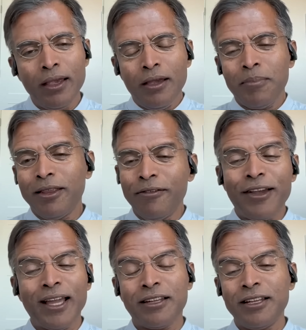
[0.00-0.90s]
But the
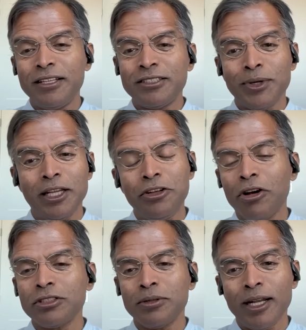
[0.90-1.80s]
fact is, when he
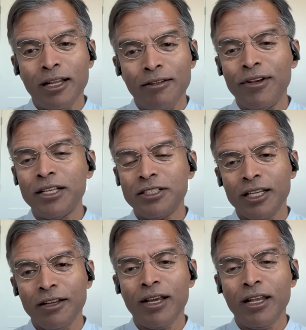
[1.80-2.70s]
talks about investing
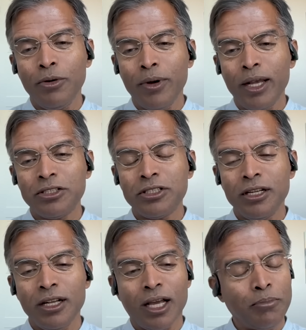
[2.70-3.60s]
in
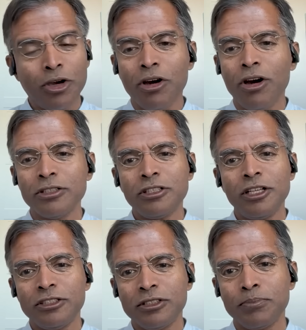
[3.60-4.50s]
valuation, I'm constantly
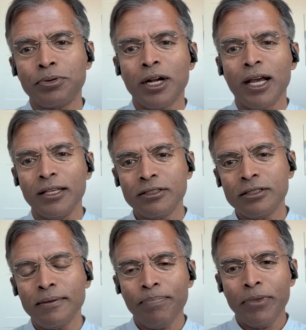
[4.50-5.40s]
surprised
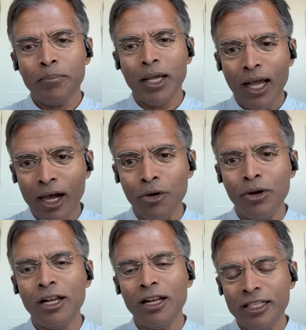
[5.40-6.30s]
by how
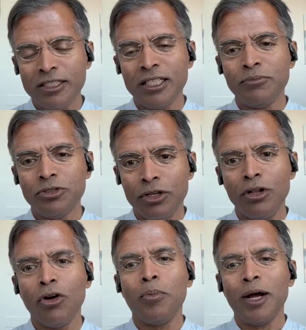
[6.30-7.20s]
little he seems to
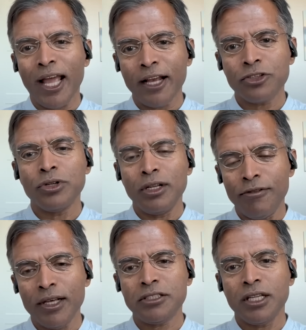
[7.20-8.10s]
know about actual
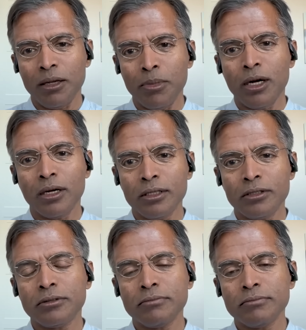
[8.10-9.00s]
investing in markets.